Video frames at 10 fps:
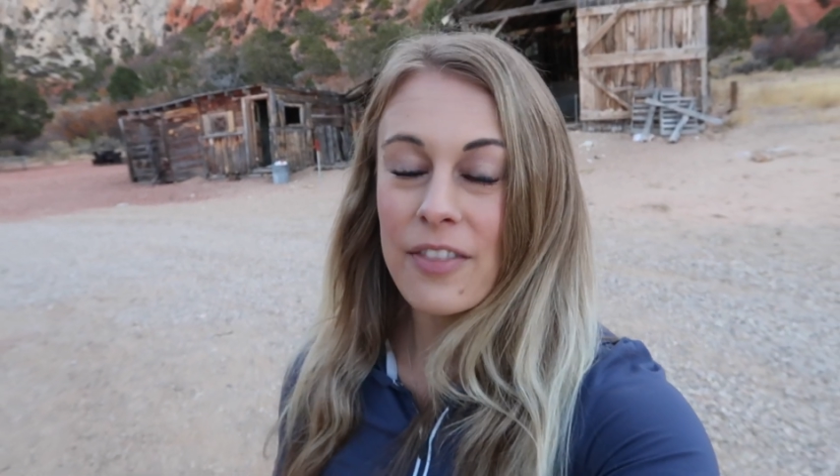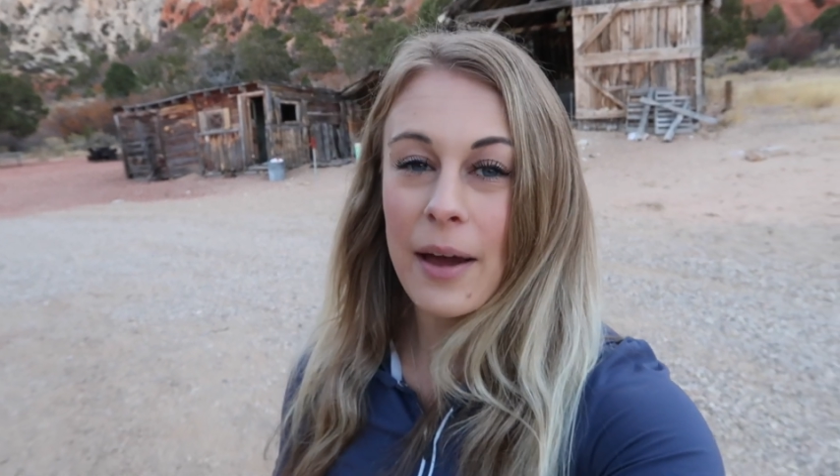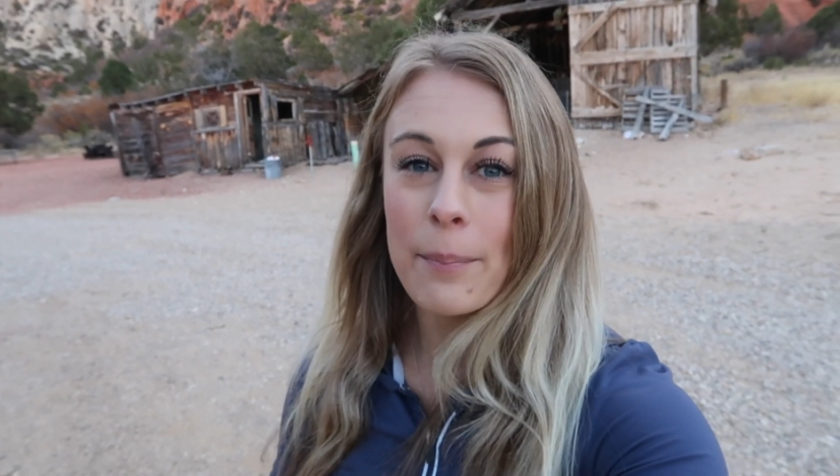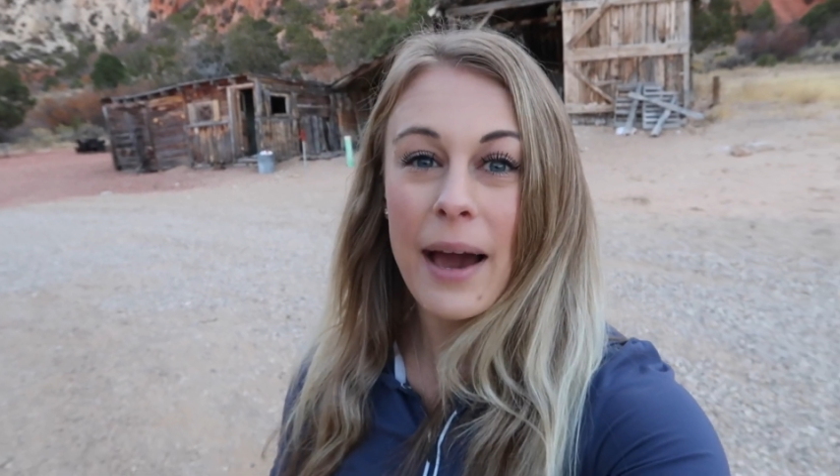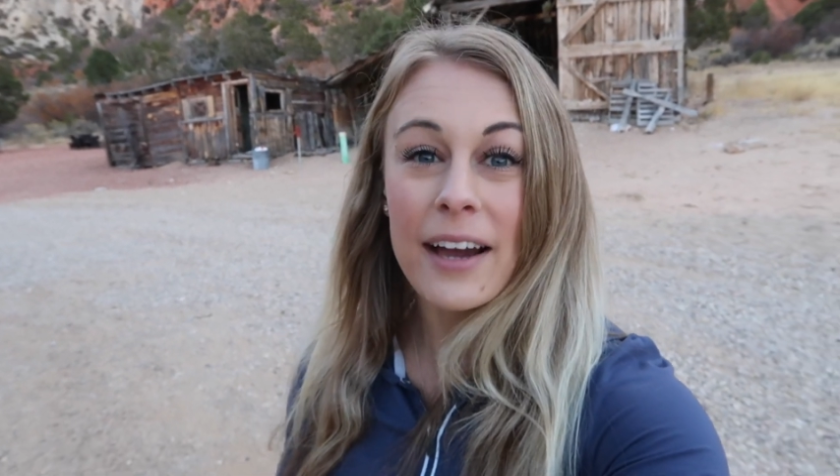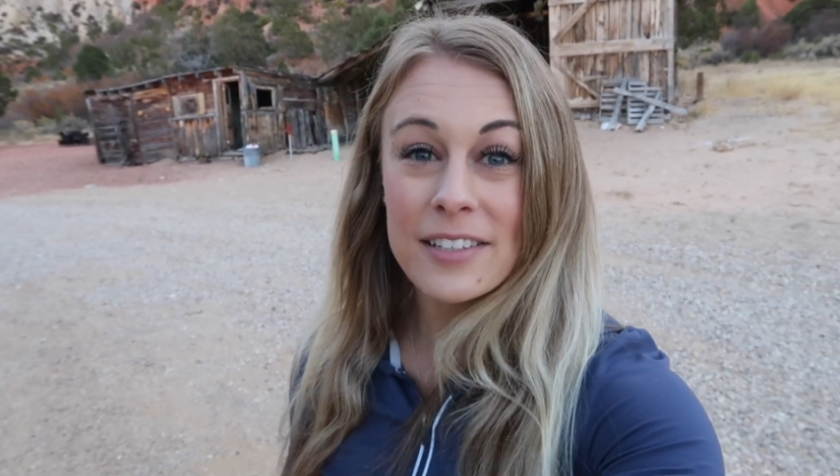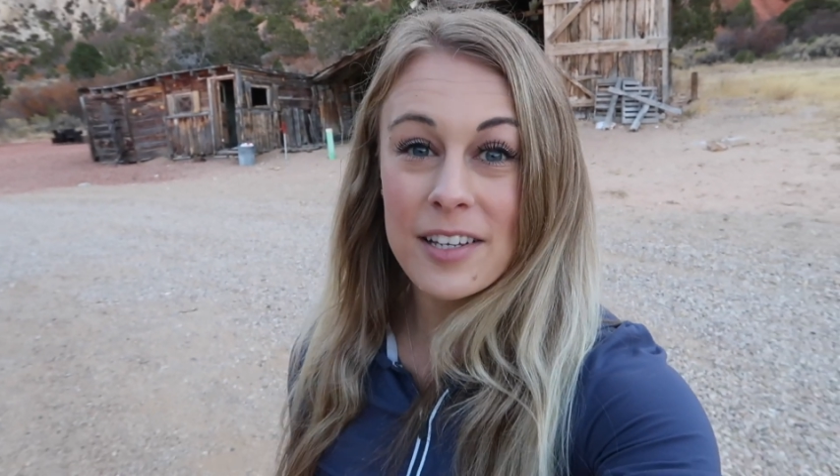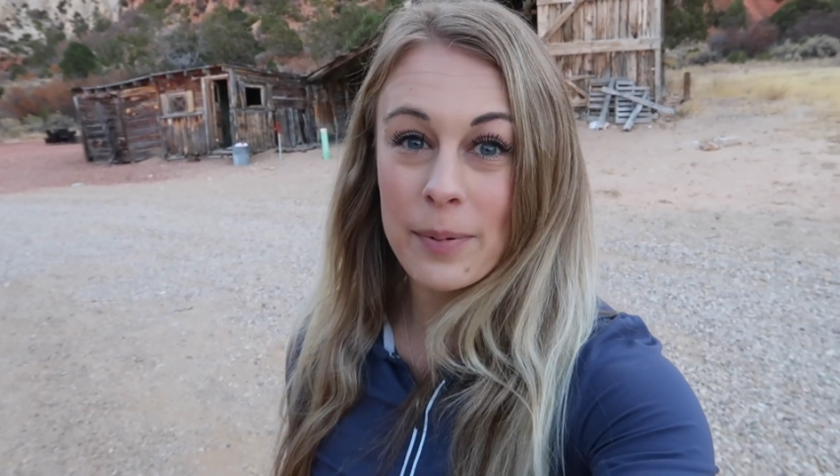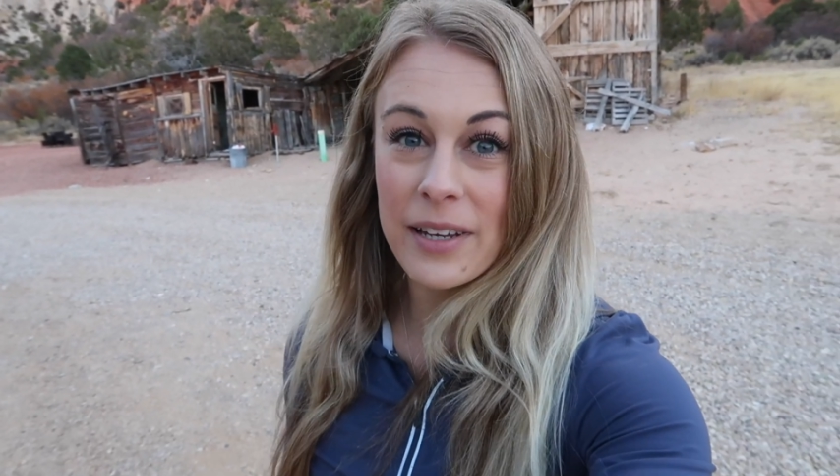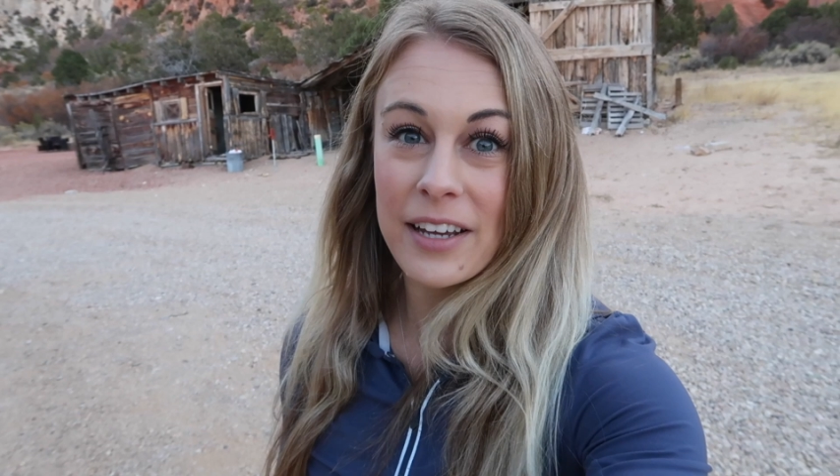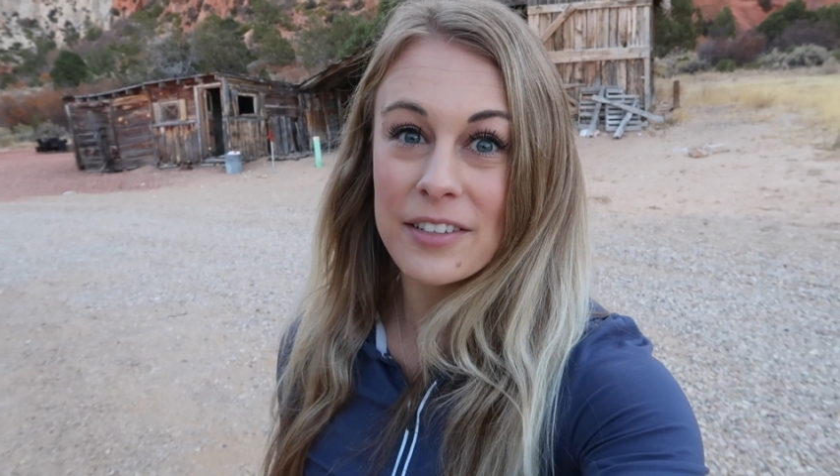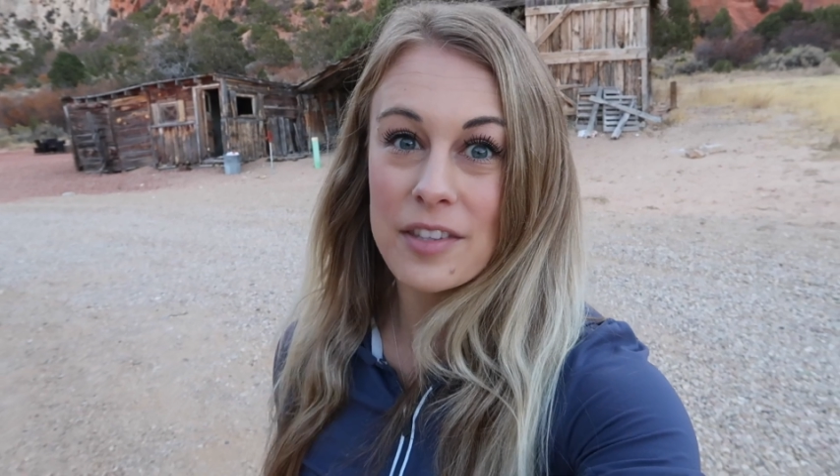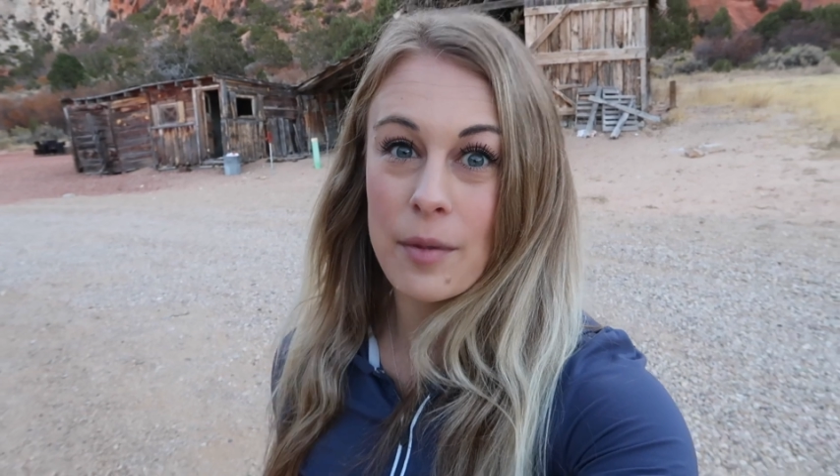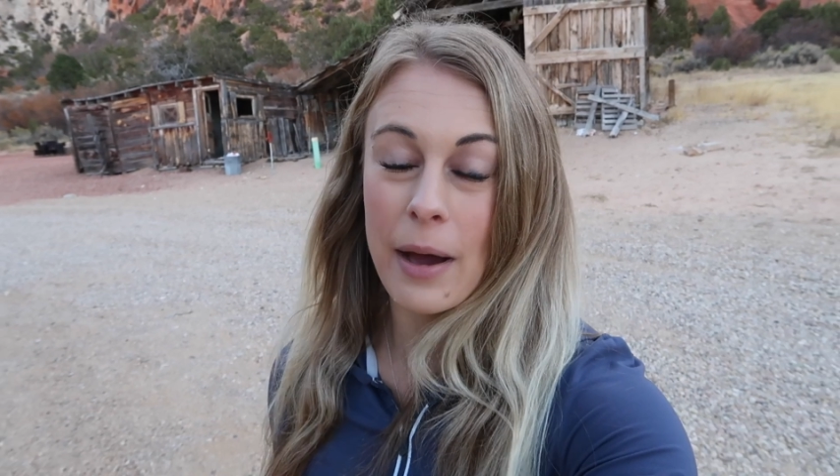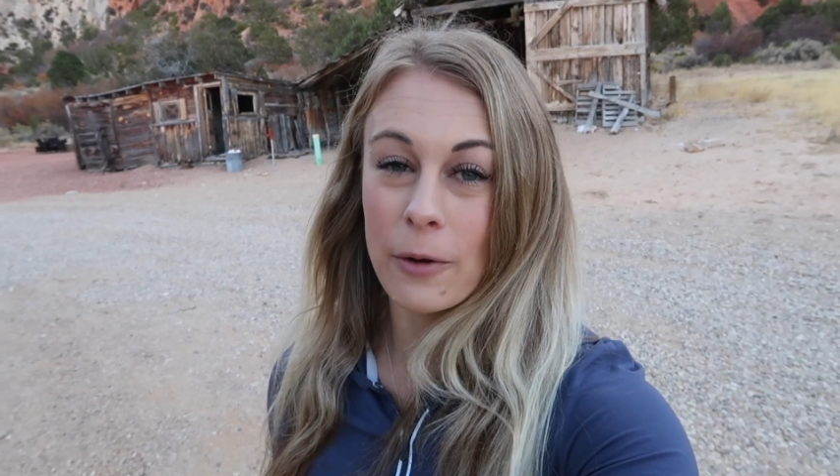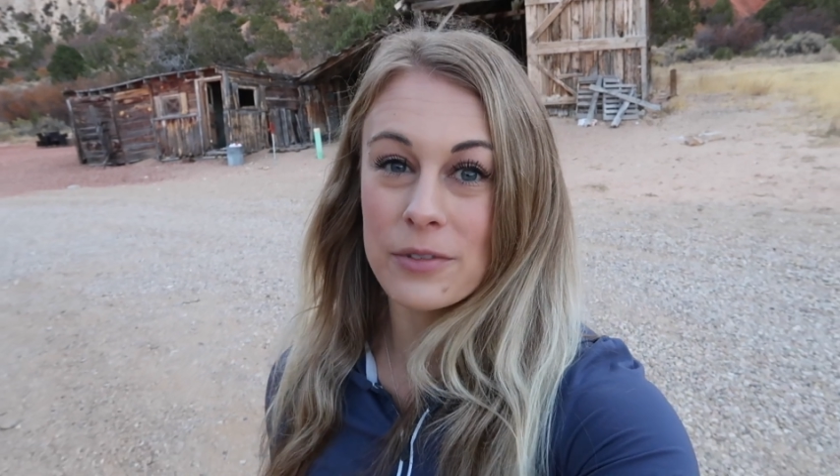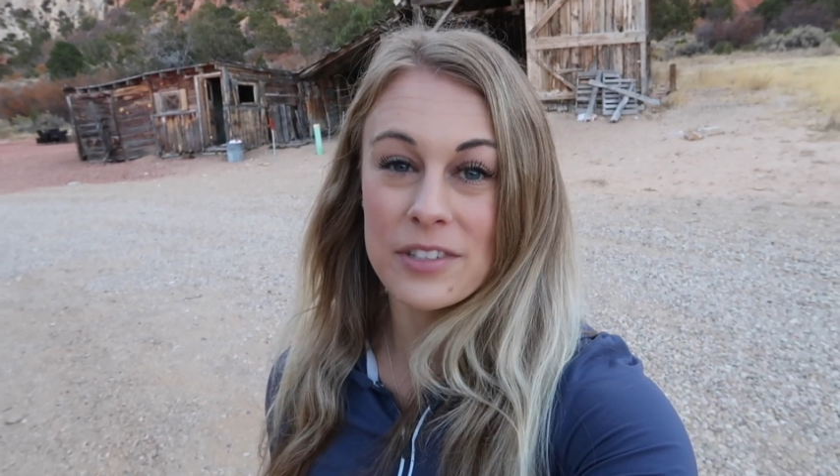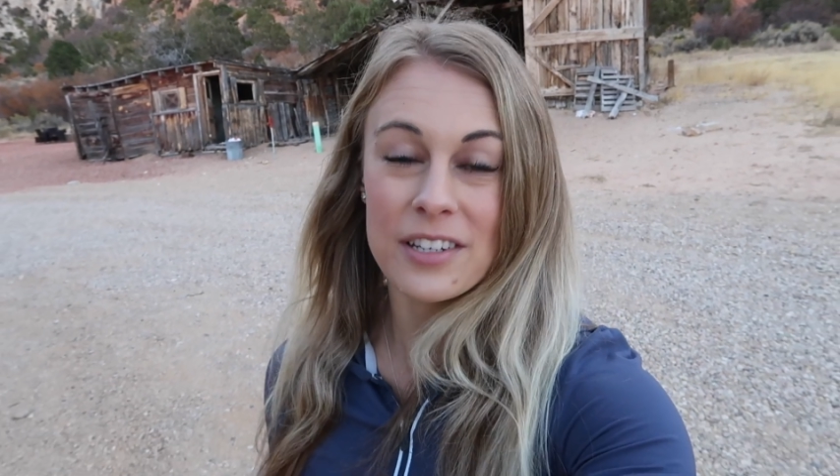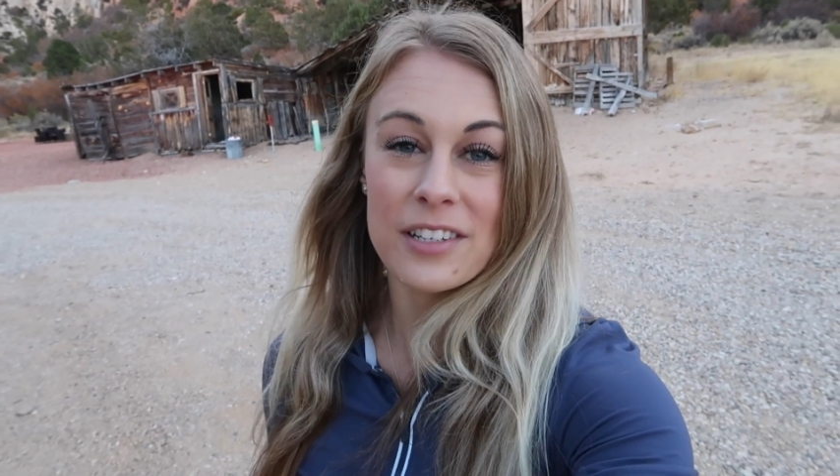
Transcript: that backs up against the mountains.